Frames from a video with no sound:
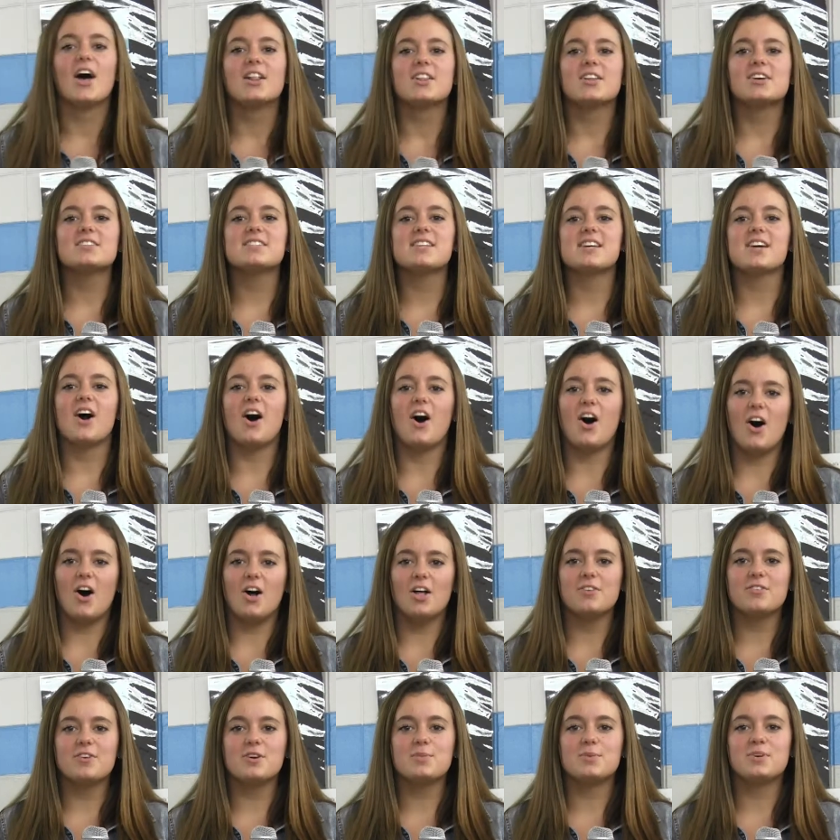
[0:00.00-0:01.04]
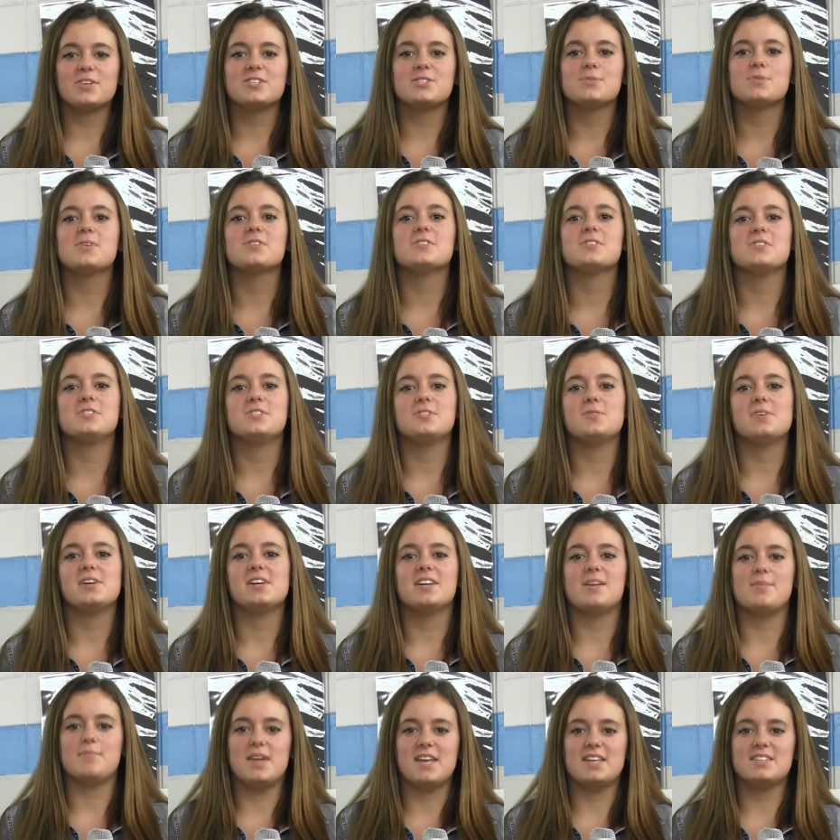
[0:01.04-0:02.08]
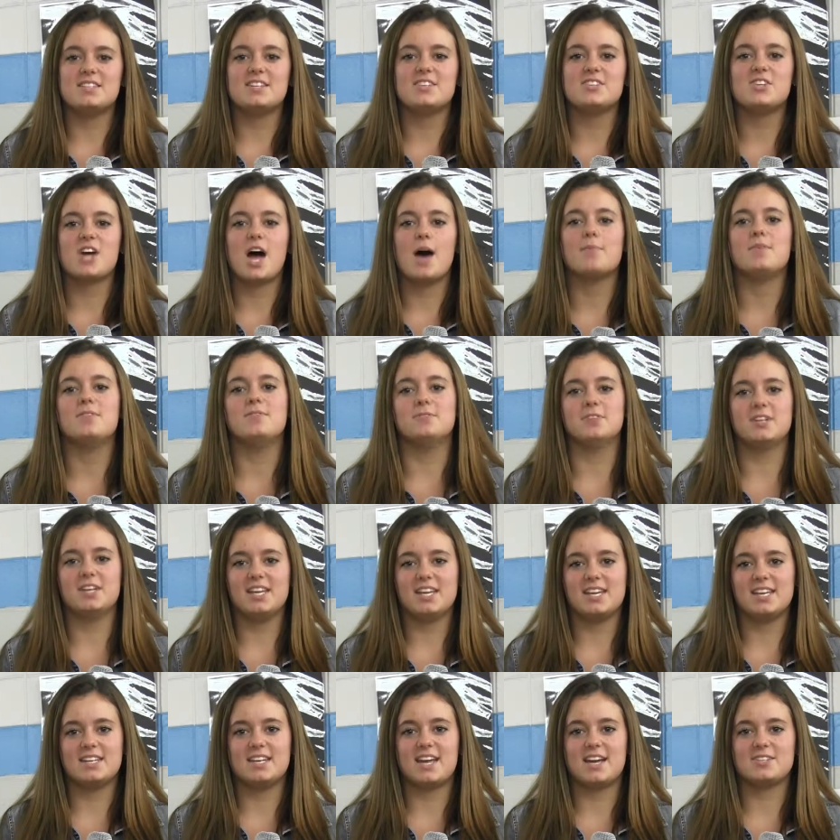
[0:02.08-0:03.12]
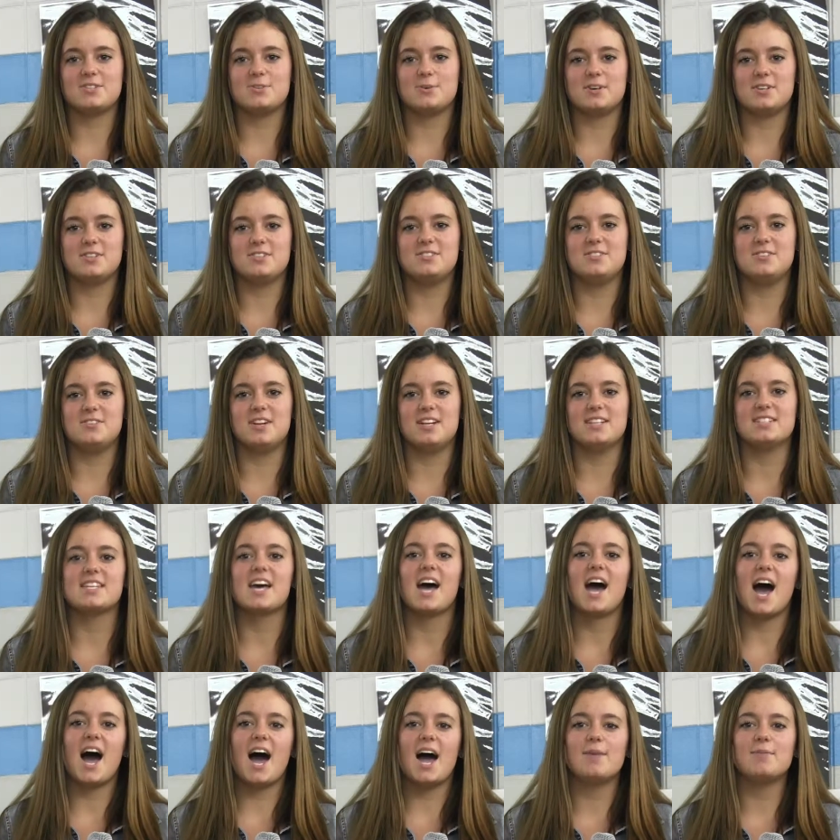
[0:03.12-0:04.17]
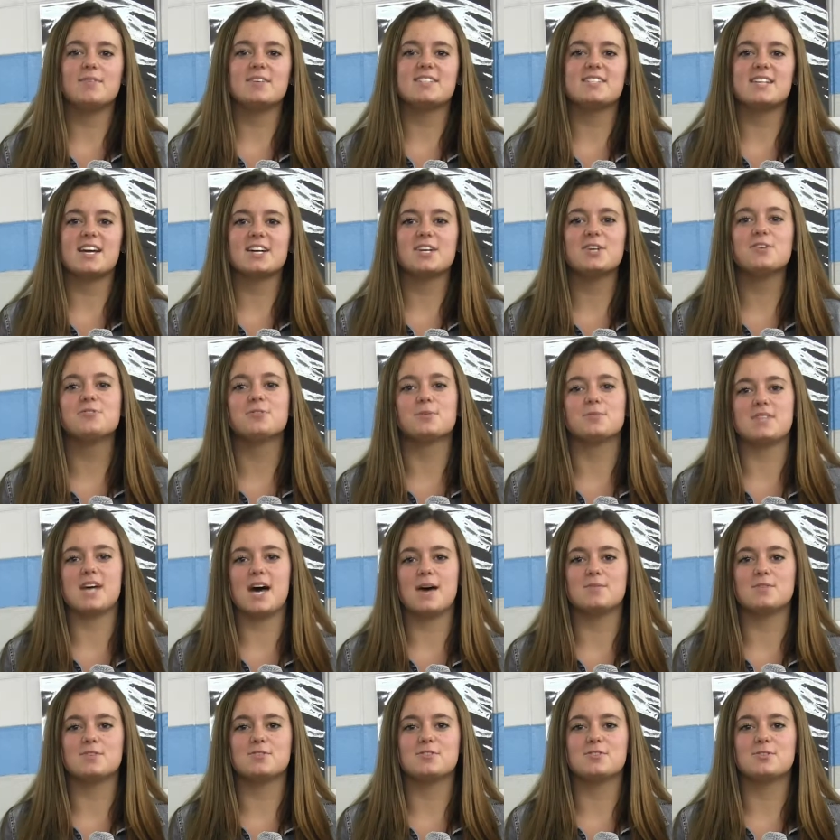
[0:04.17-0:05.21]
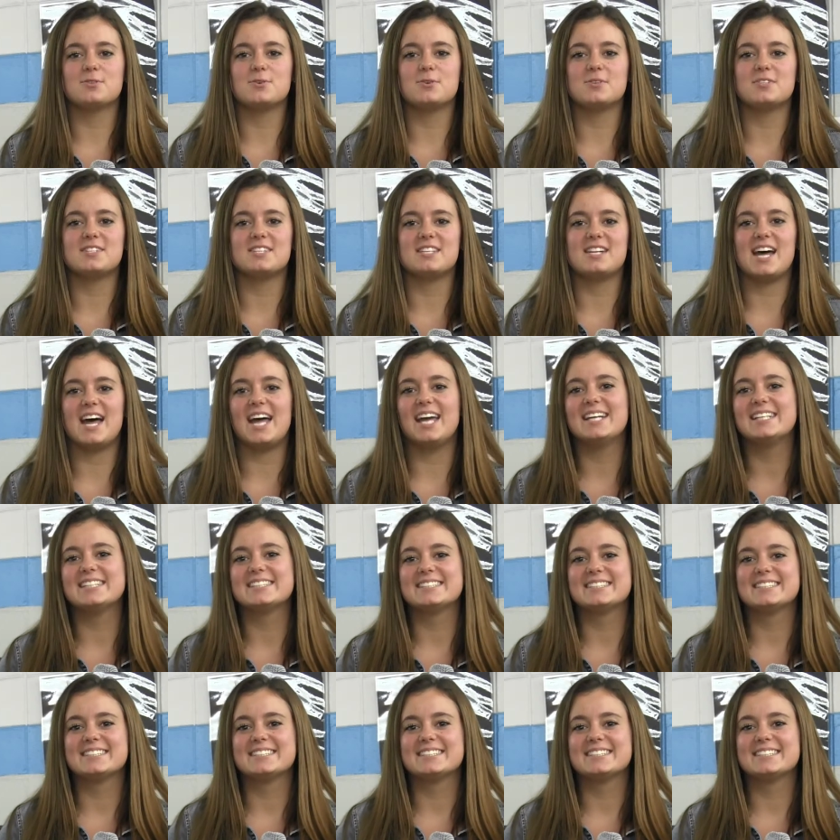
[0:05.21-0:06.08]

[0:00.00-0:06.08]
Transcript: Looks like all of our principals are doing an amazing job and really connect to our students. I'm Liz Necker from Toms River Schools Today.